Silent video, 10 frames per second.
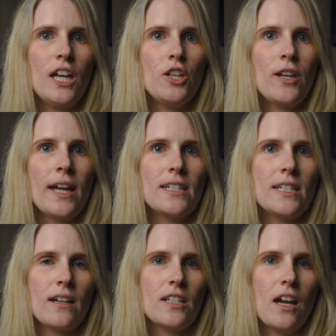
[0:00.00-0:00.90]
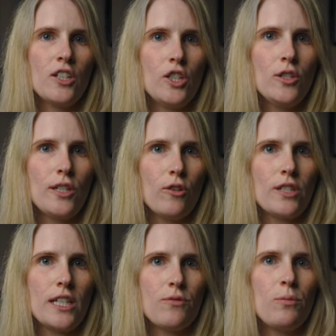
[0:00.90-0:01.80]
you can deduct unused
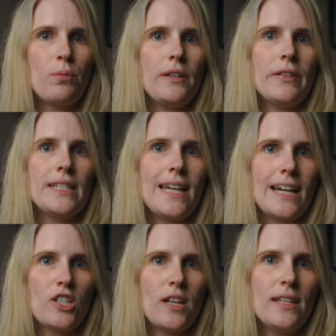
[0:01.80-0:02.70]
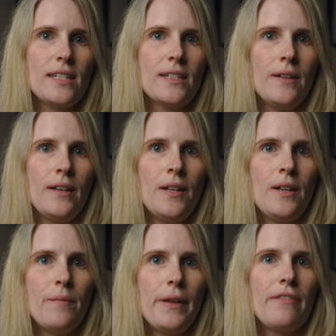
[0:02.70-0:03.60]
losses from previous tax years.
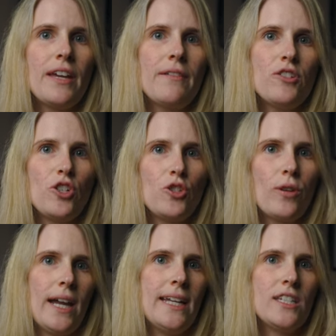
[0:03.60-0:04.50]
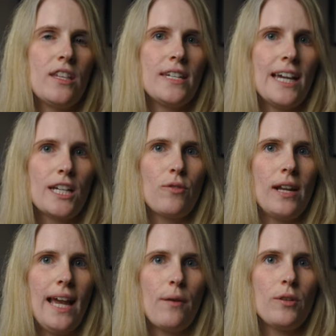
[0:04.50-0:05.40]
If they reduce your gains to the tax-free
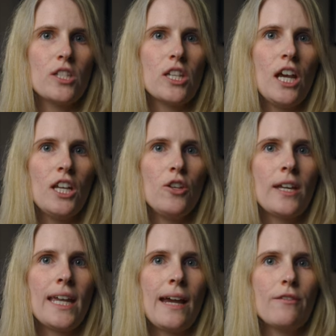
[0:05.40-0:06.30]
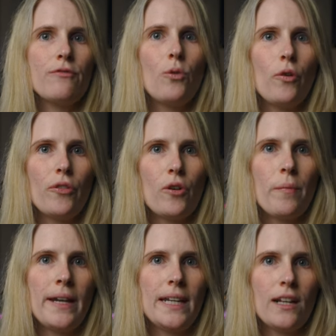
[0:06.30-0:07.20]
allowance, you can carry forward the
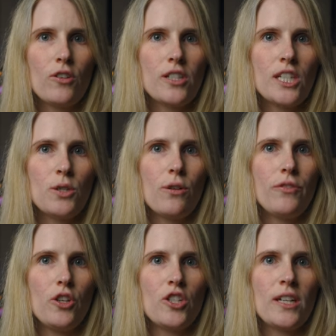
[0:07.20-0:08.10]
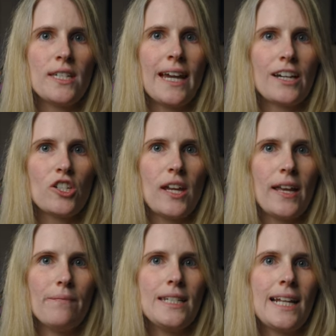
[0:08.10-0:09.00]
remaining losses to a future tax
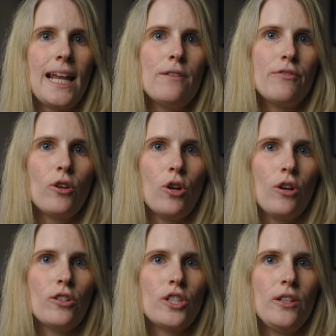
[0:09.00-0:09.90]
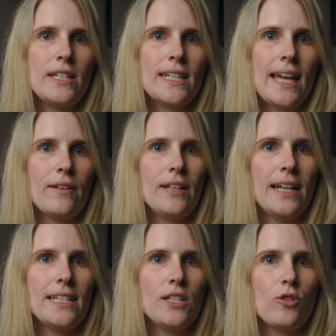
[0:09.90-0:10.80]
year. To claim for your loss, you need to
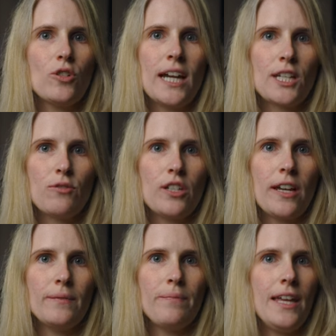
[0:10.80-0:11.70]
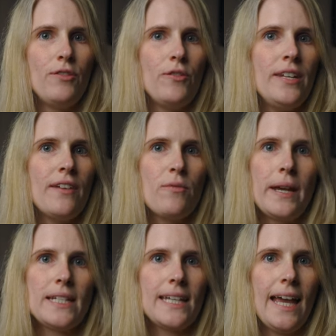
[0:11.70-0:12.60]
calculate it on your tax return. If you've never
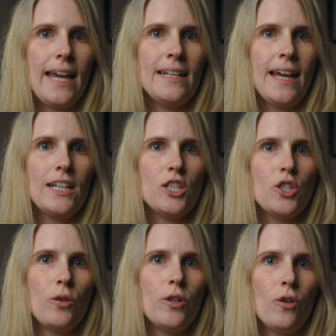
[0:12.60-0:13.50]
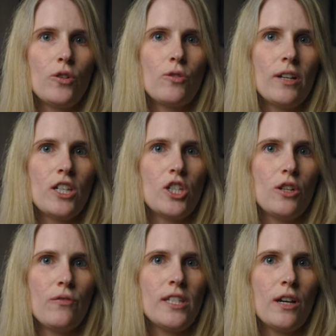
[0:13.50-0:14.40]
made a gain and you're not
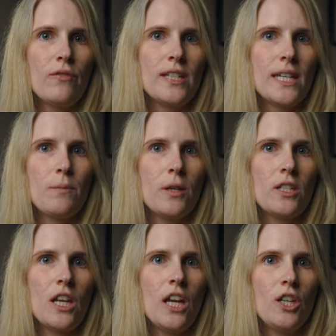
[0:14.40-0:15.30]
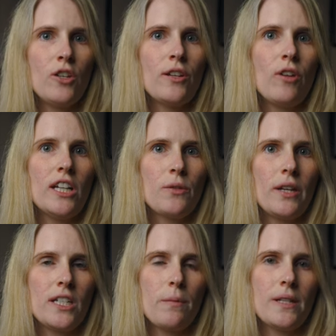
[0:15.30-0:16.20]
registered for self-assessment, you can write to
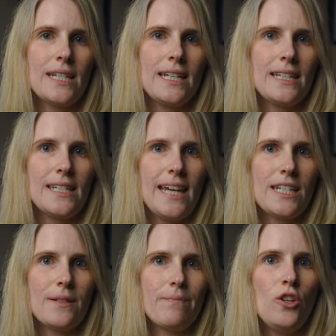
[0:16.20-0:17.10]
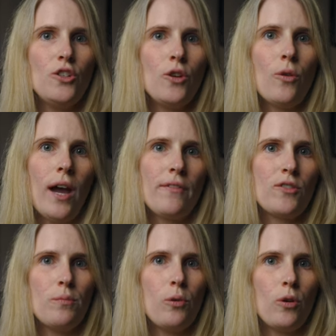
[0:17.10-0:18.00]
HMRC instead. You do not have
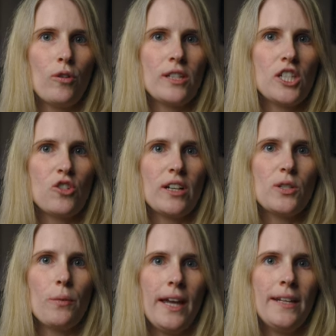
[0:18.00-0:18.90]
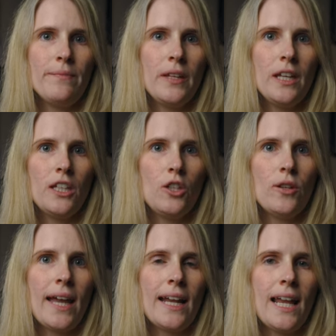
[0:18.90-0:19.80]
to report losses straight away. You
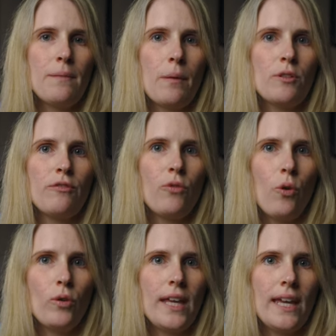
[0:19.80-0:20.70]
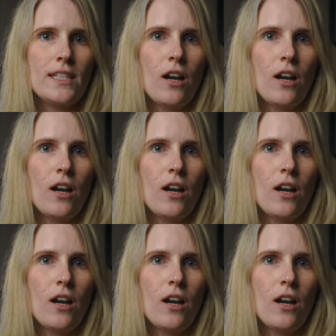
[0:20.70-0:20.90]
can claim up to 4 years